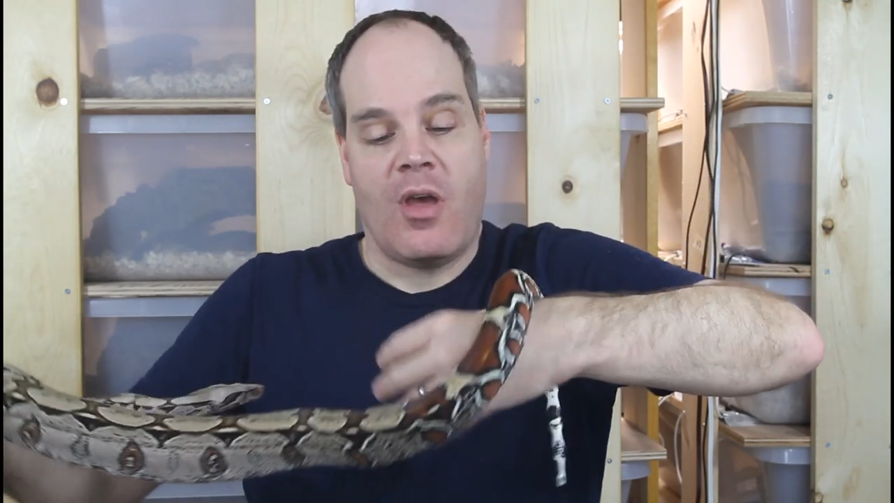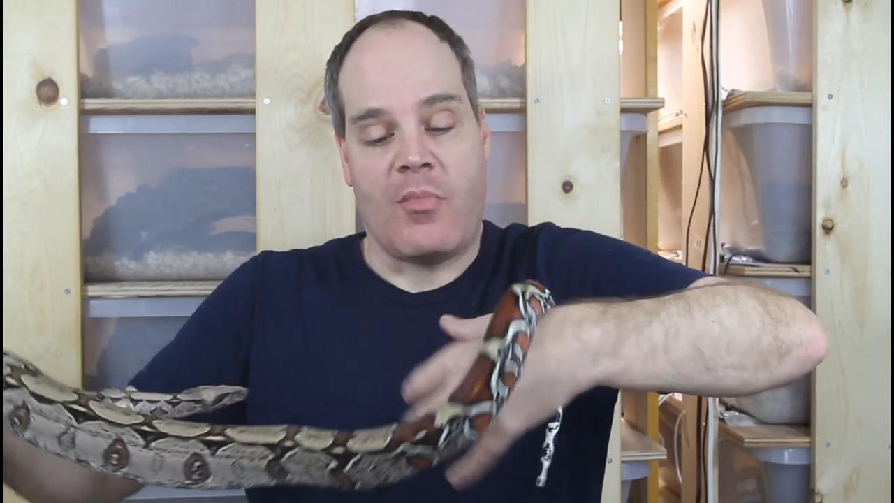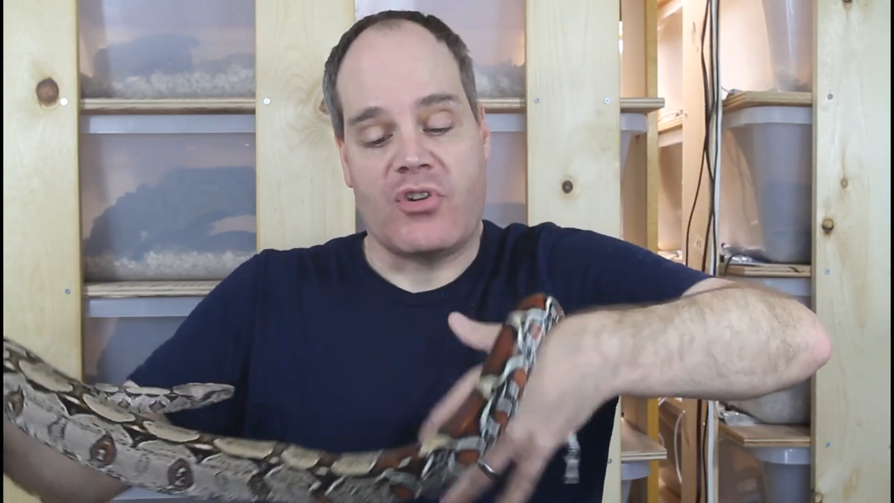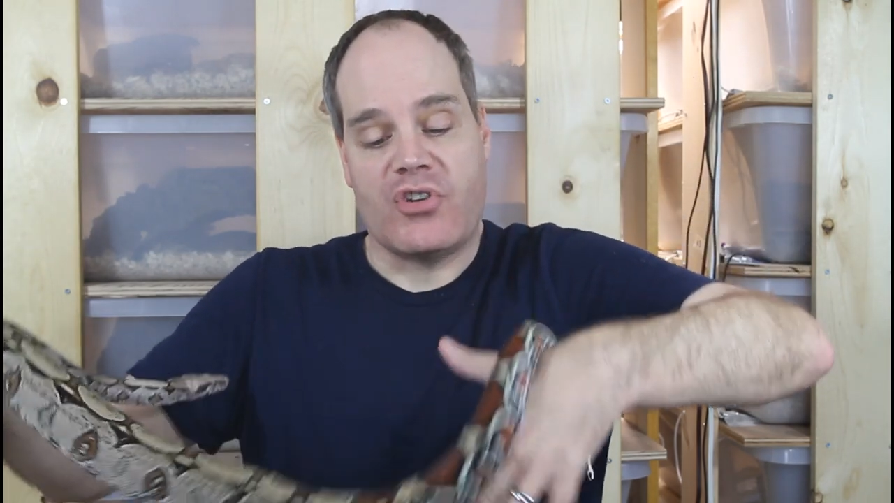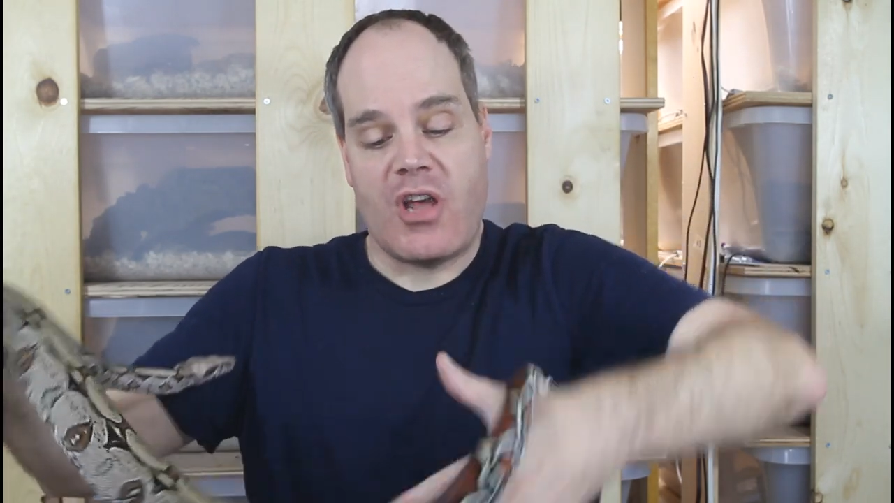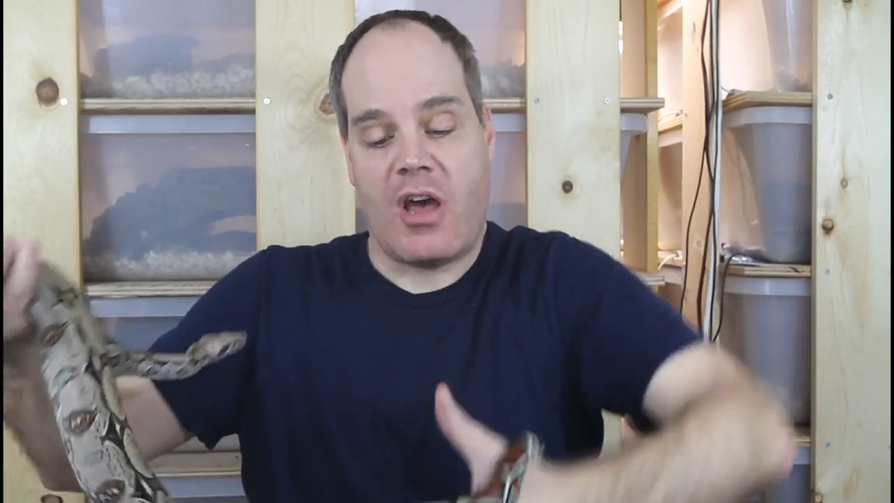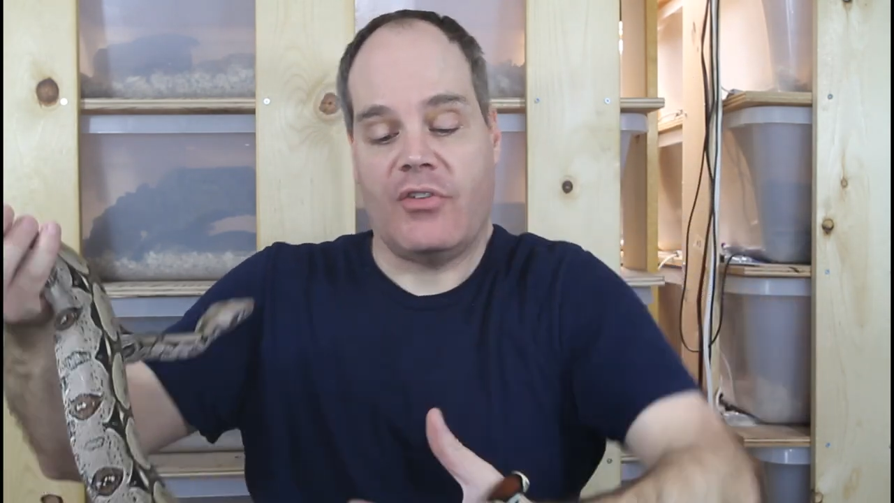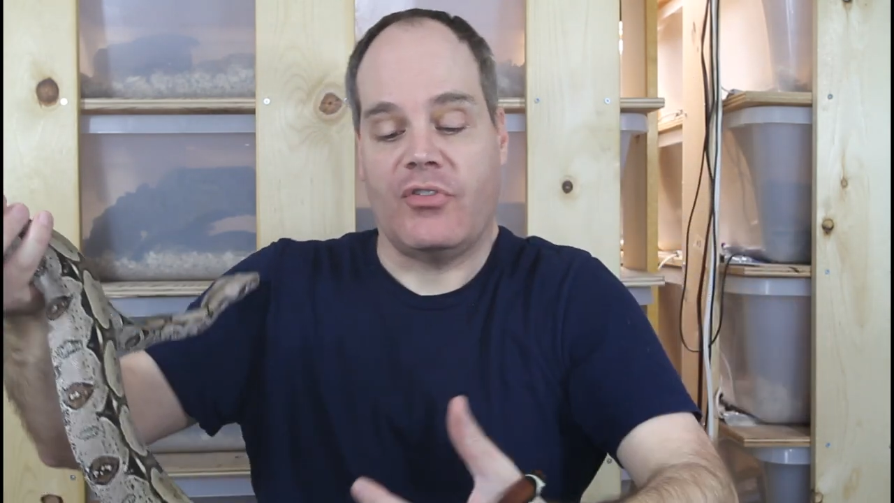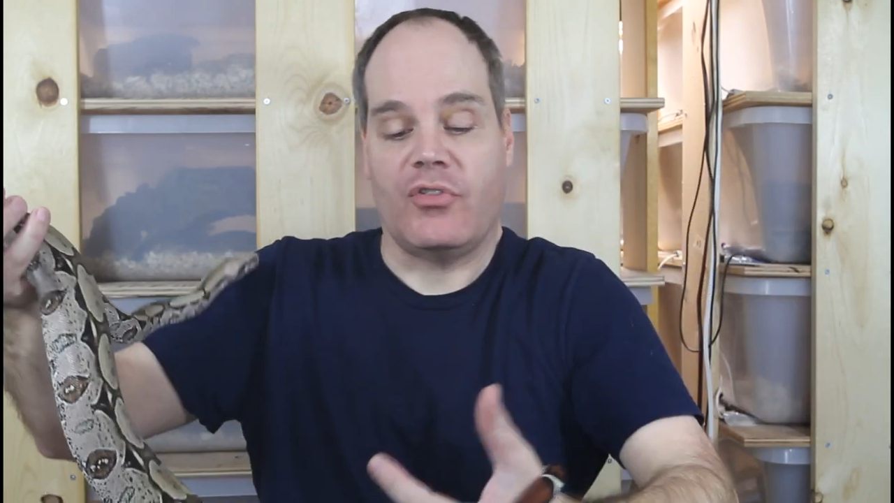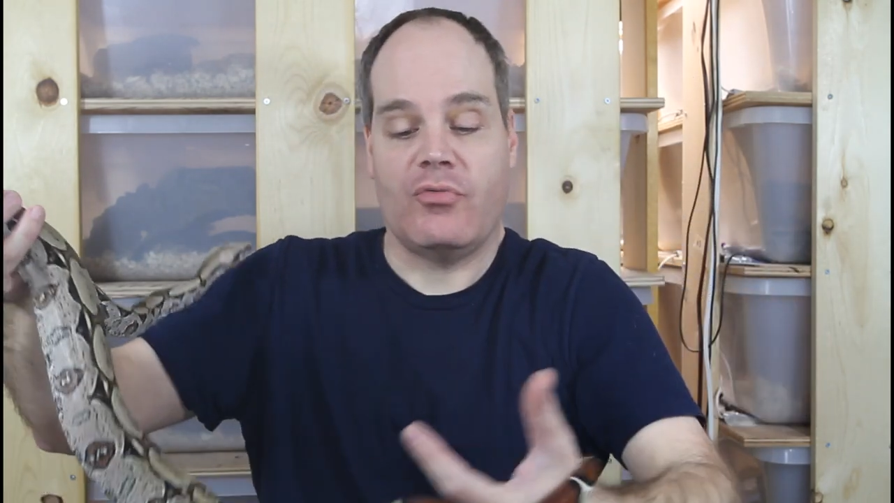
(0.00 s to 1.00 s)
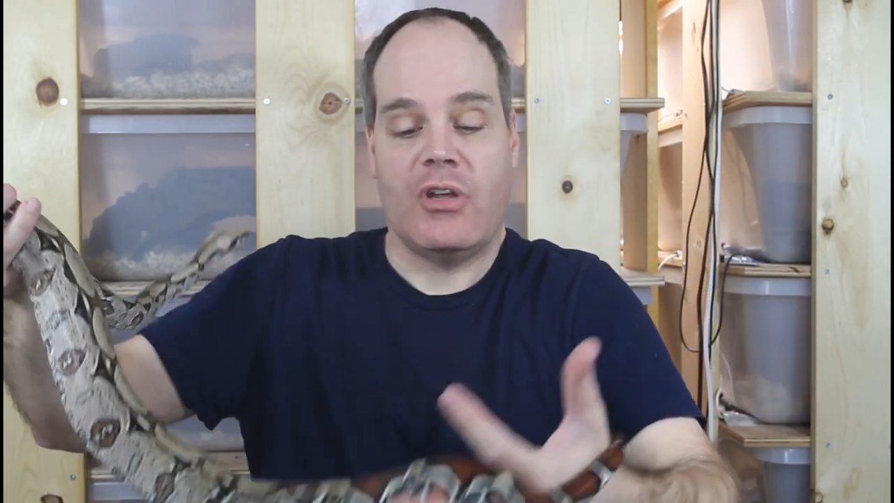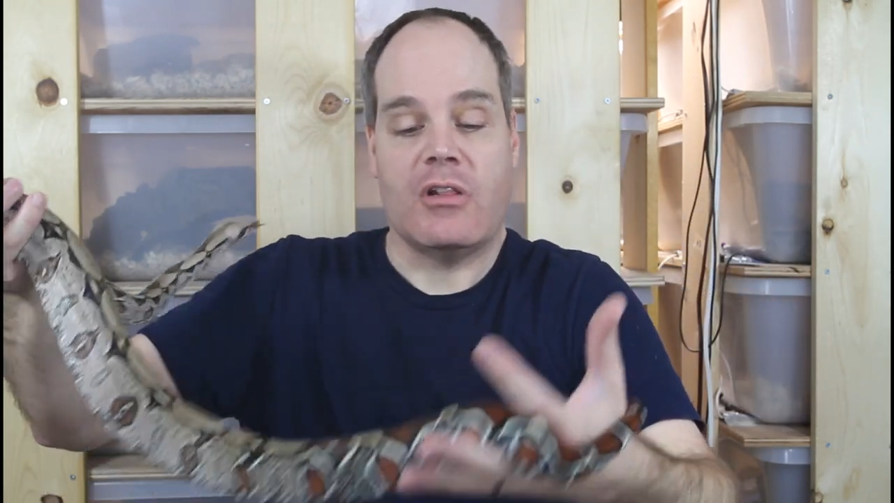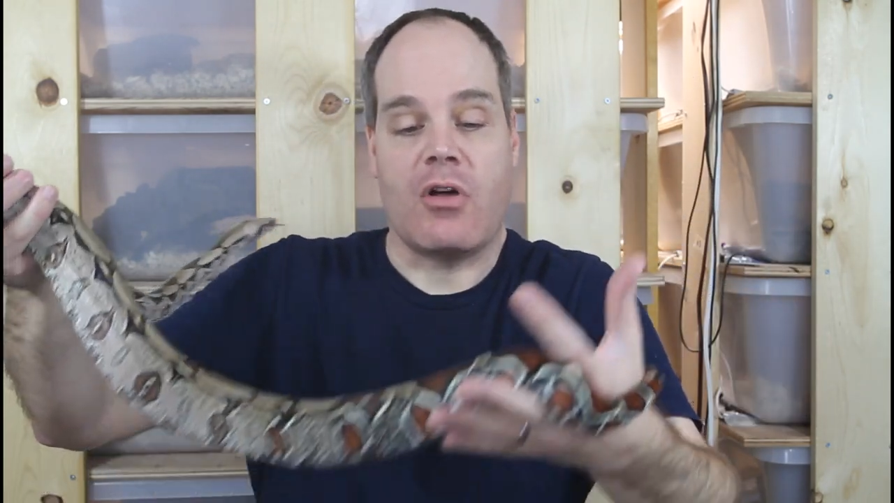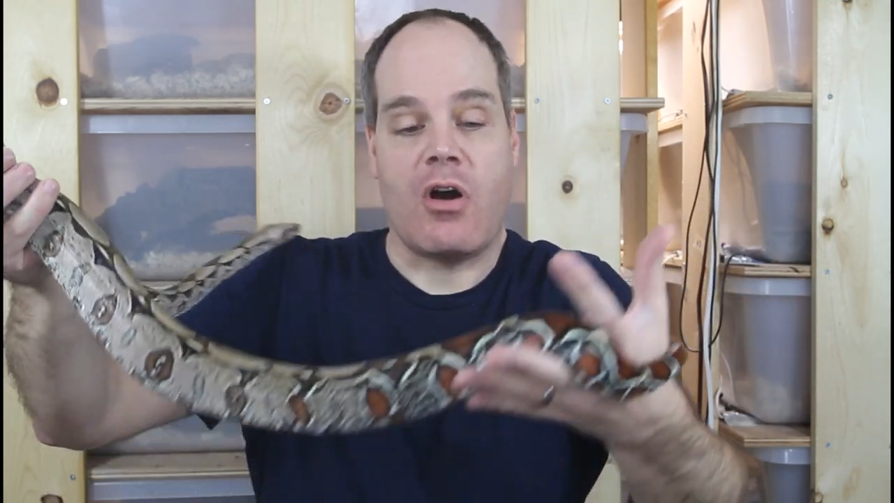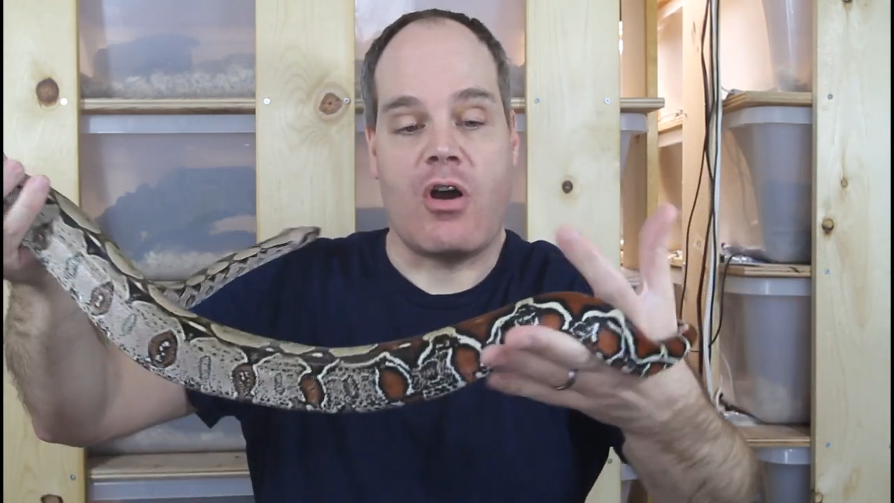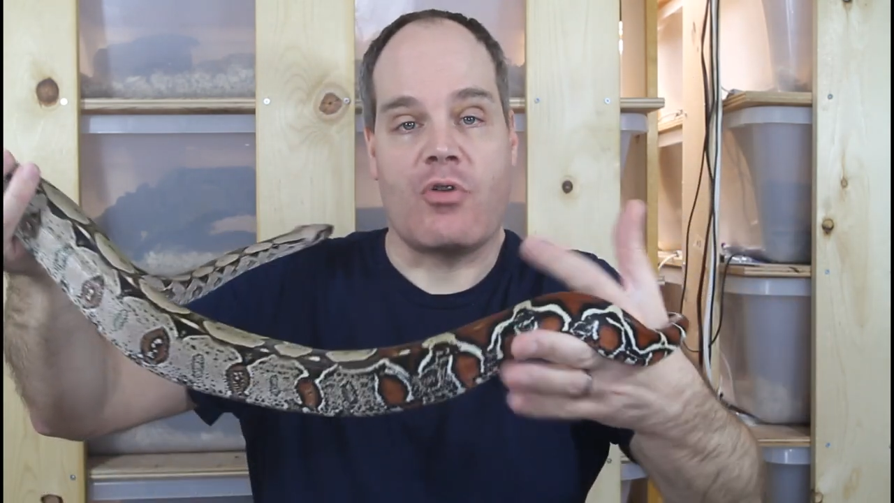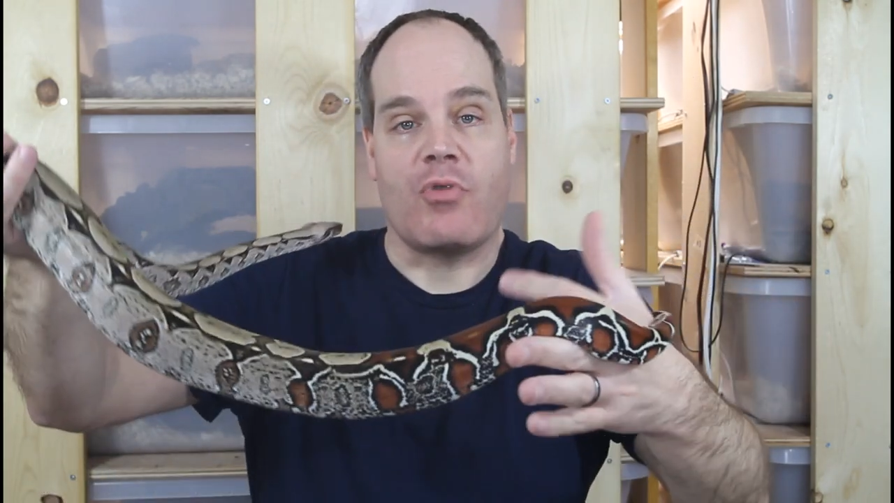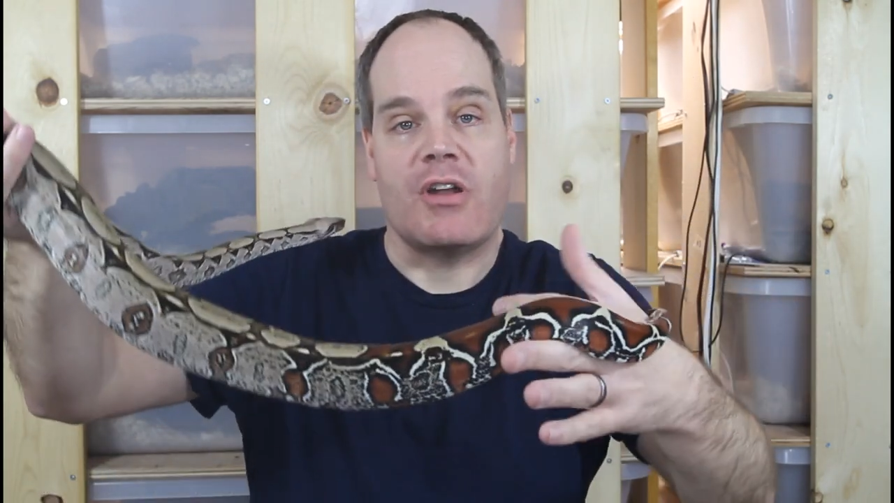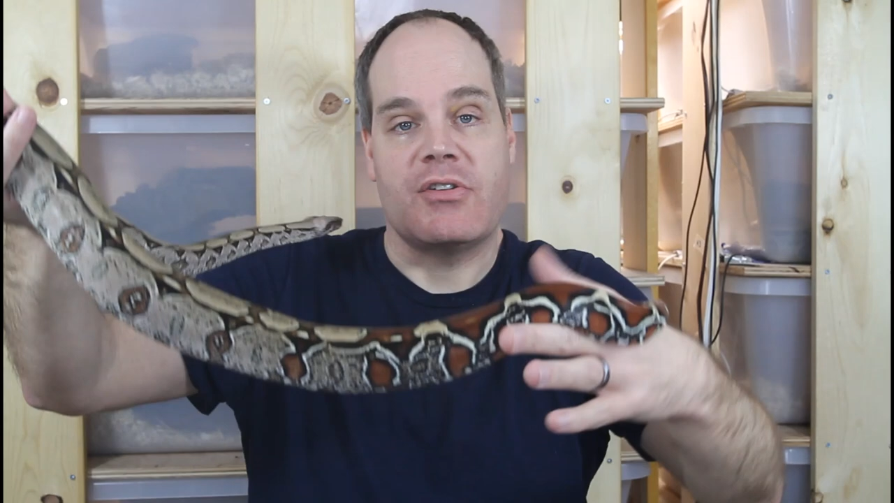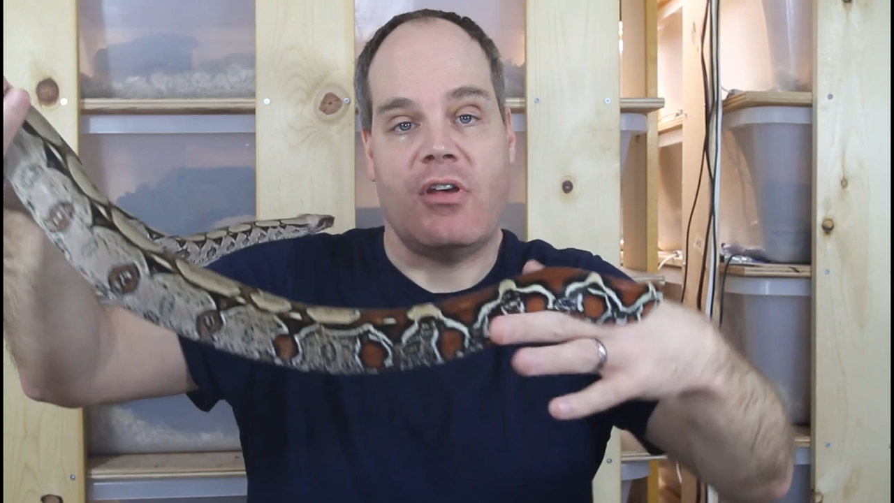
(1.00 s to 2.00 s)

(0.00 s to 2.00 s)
but she has this really long red